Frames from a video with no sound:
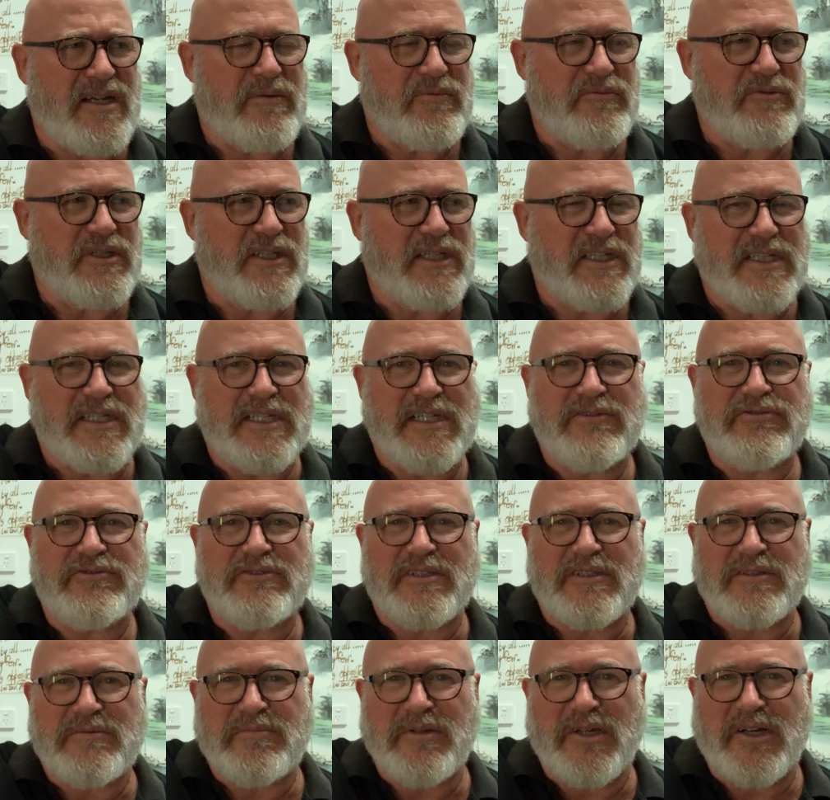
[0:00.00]
I'm really
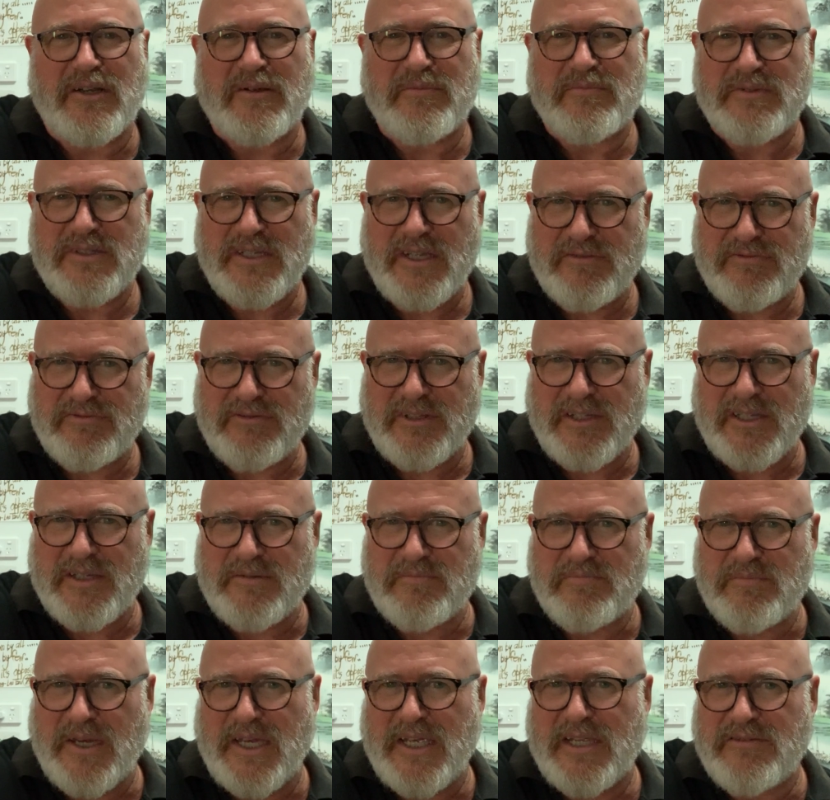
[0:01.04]
gifted, but I'm definitely
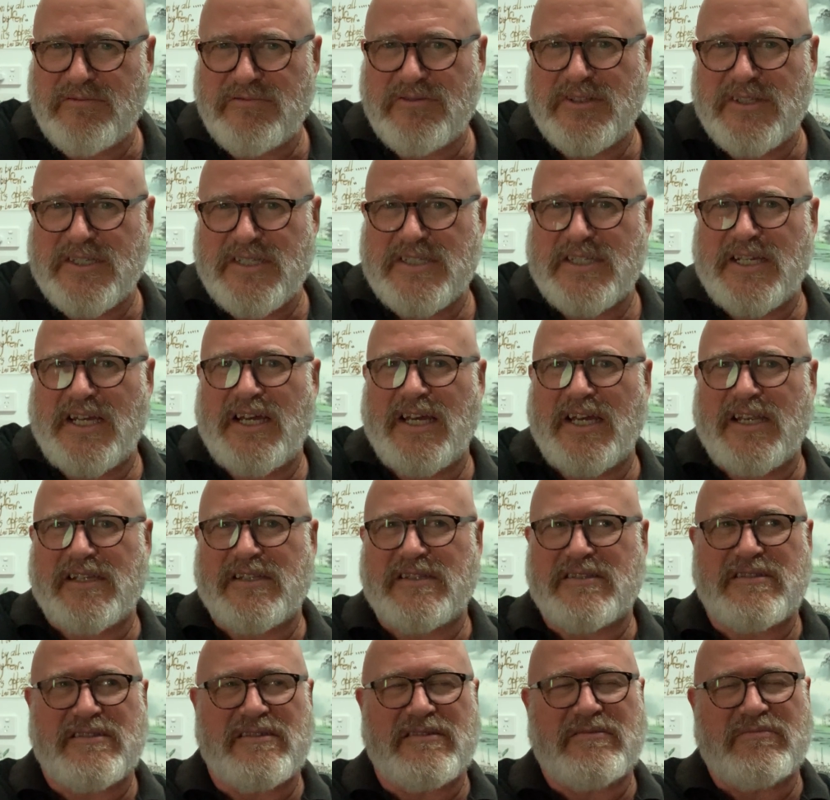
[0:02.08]
made for this art.
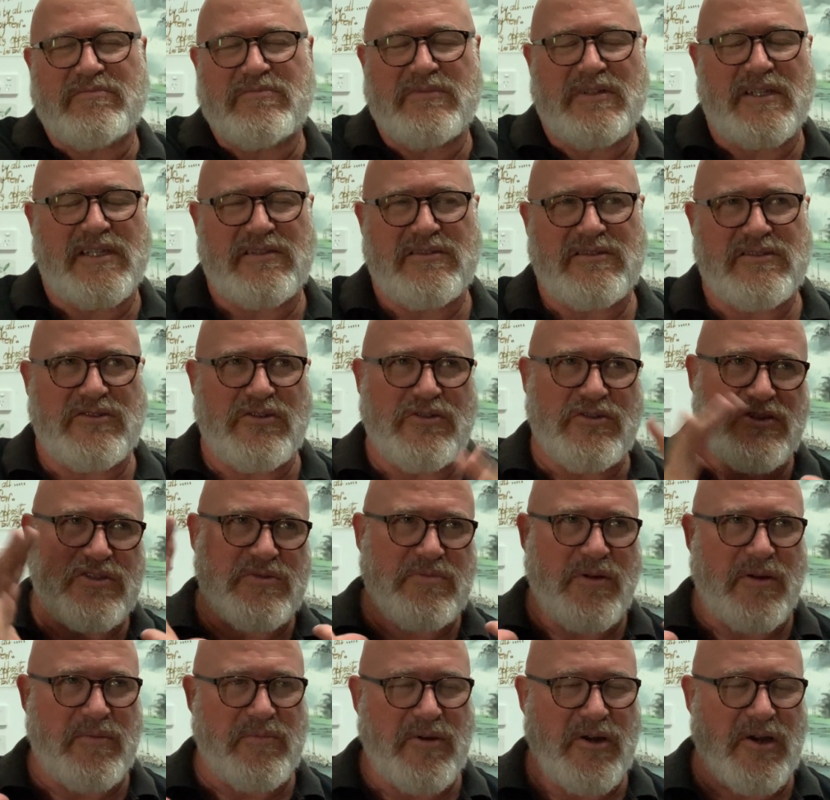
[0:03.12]
It suits
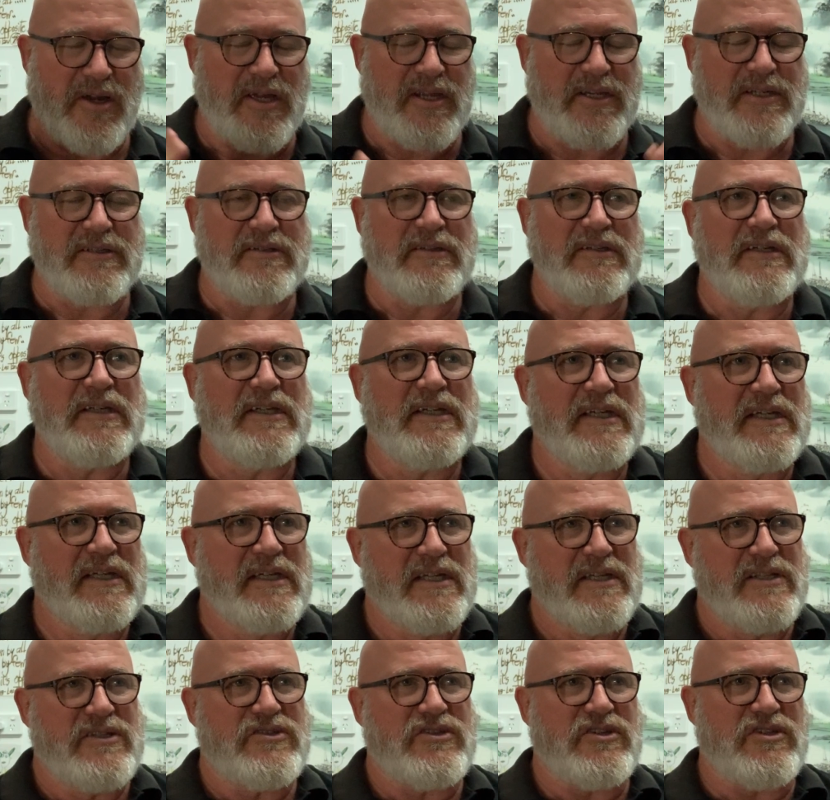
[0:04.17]
my mind,
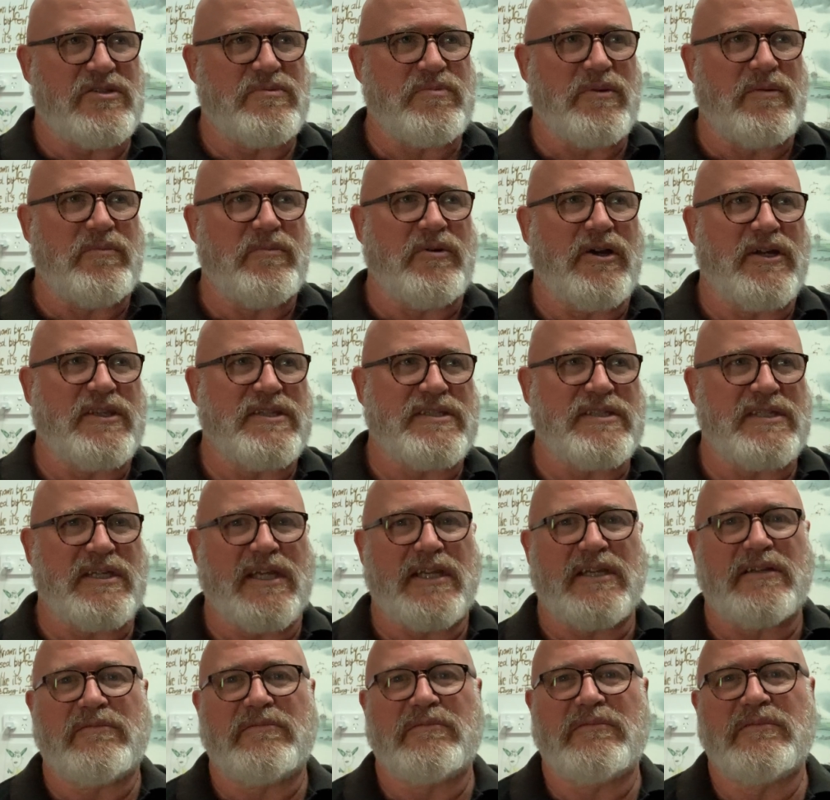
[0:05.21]
suits my
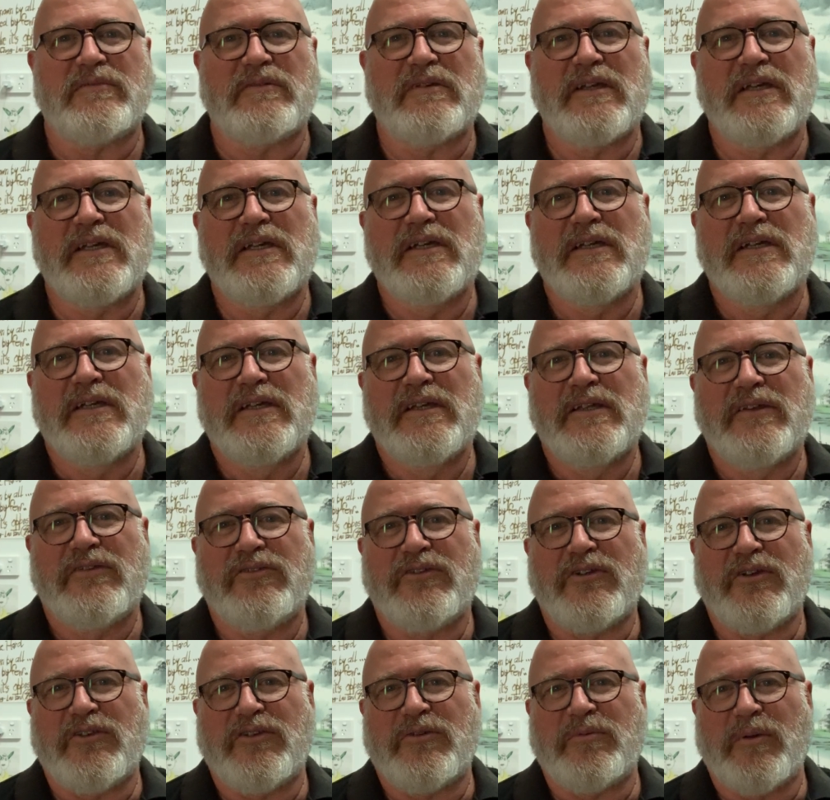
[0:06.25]
mindset,
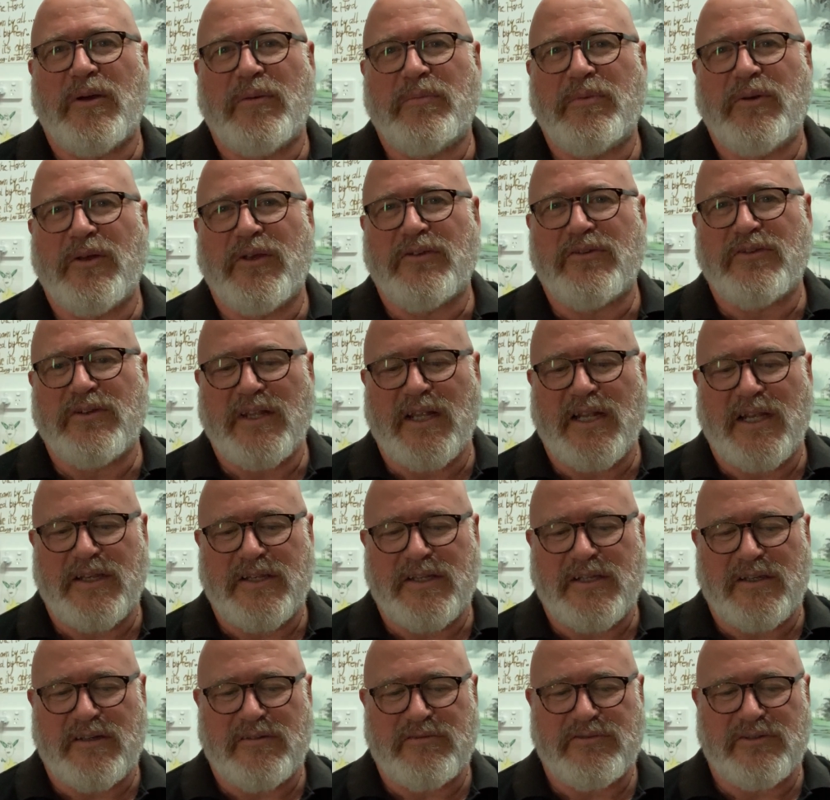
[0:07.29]
suits my
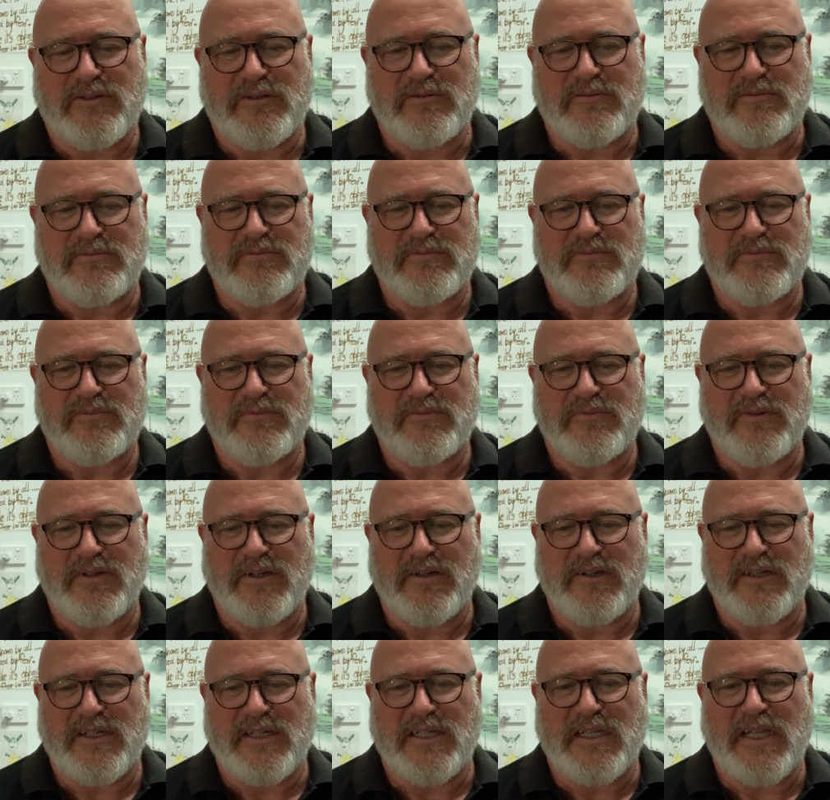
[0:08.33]
personality. I feel
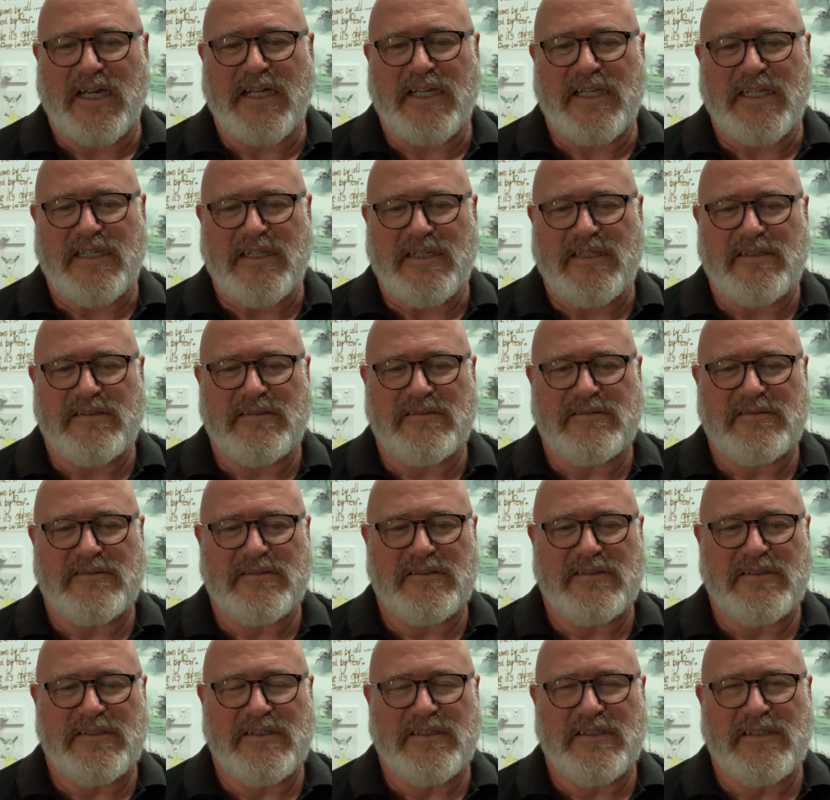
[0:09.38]
very lucky
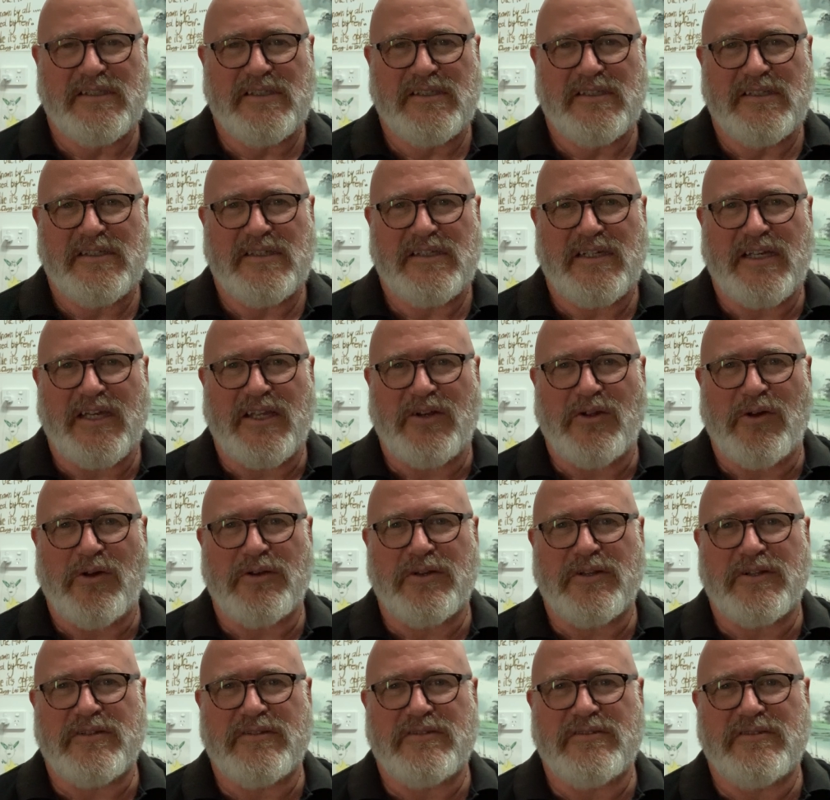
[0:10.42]
and
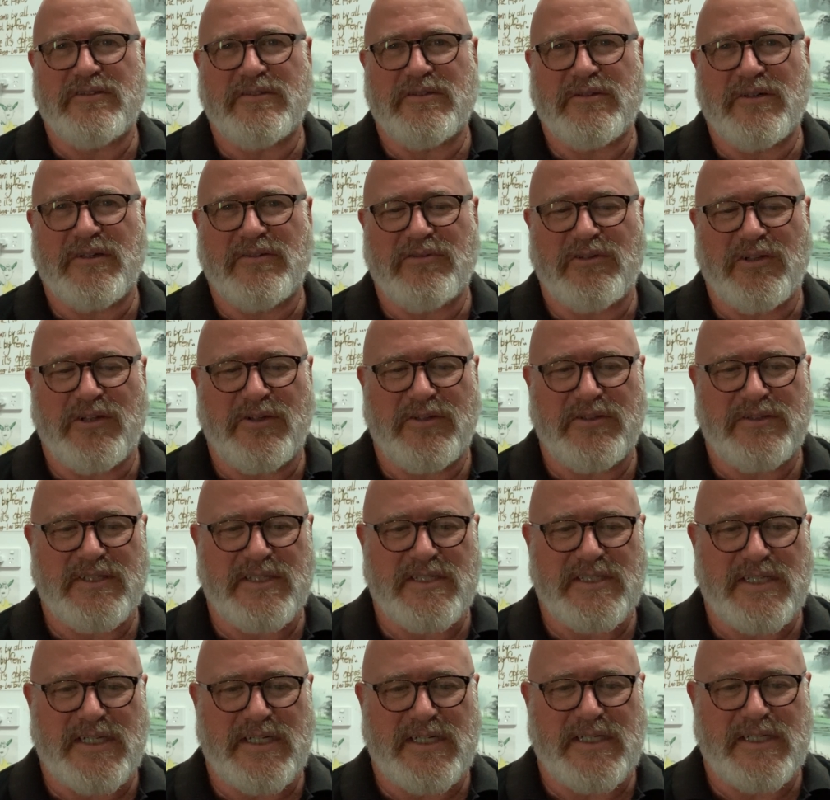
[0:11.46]
honoured to have learnt
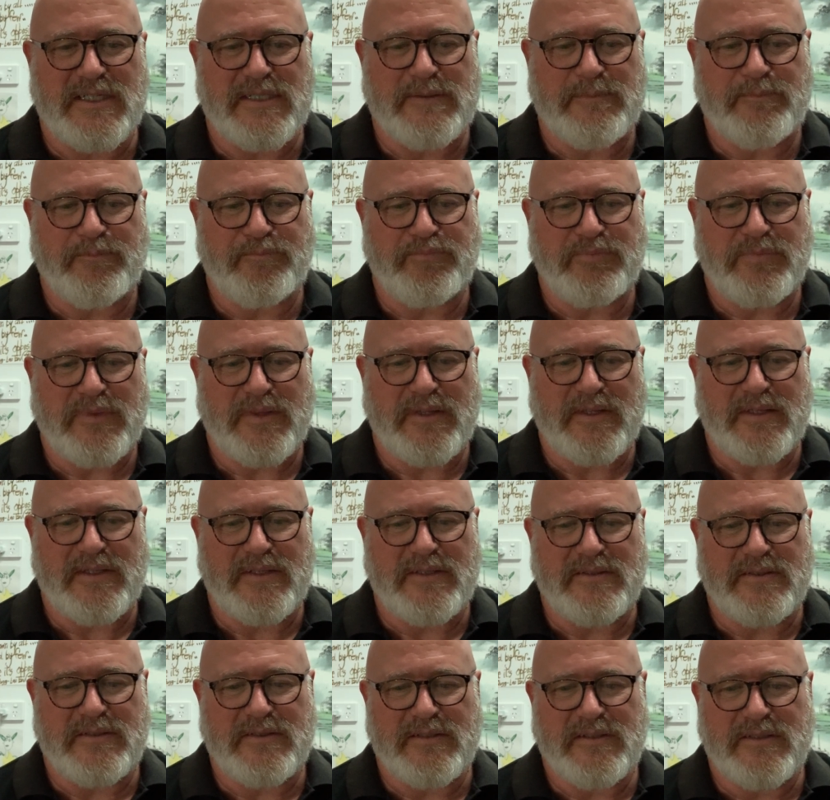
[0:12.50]
this art
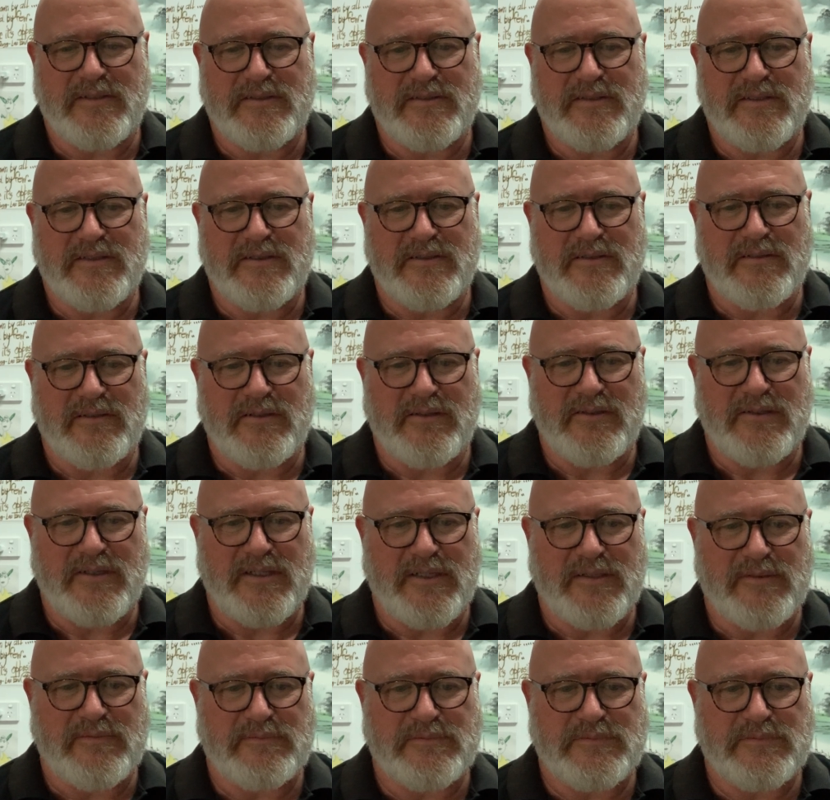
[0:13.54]
and to continue learning